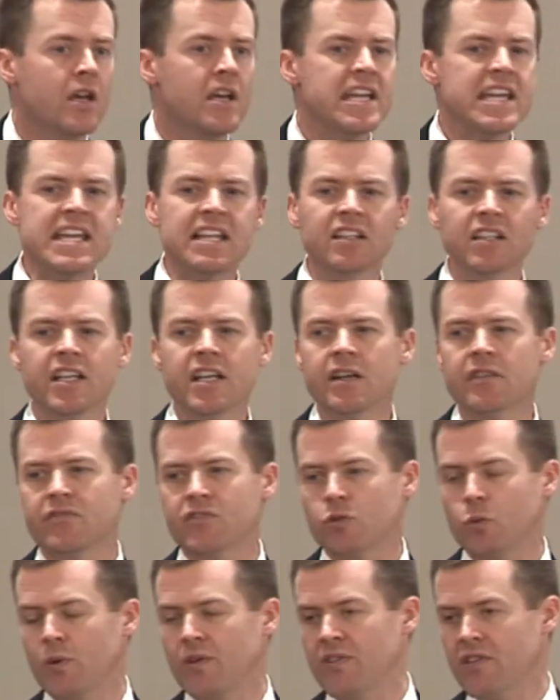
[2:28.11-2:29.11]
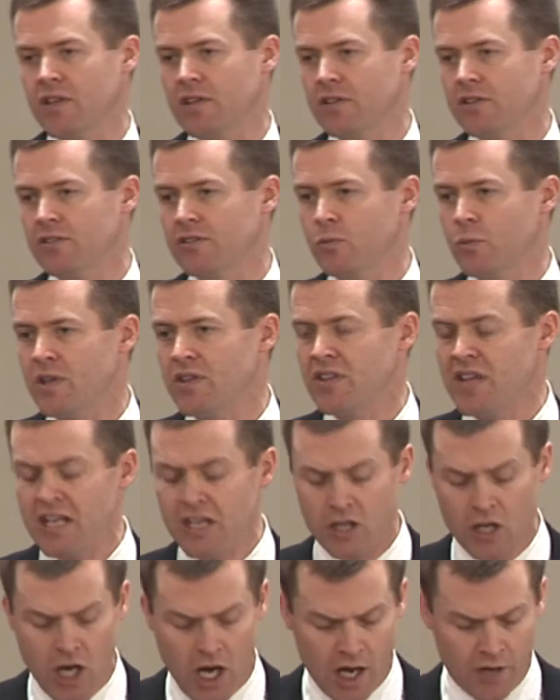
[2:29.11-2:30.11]
He lives within us, and we
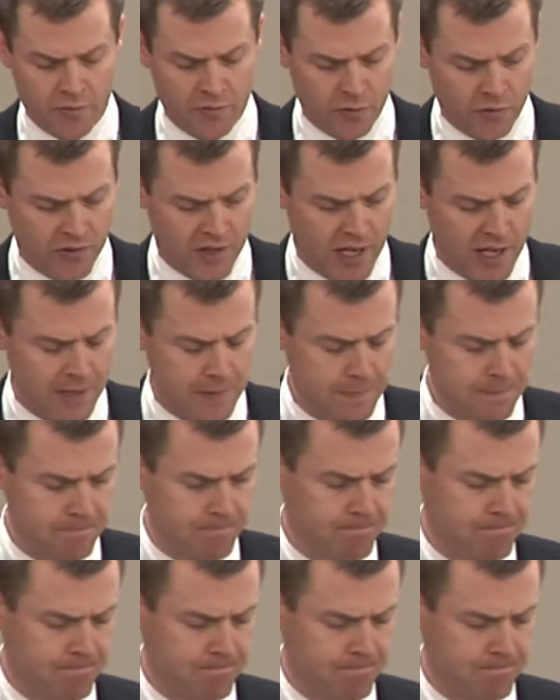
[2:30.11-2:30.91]
thank God for that.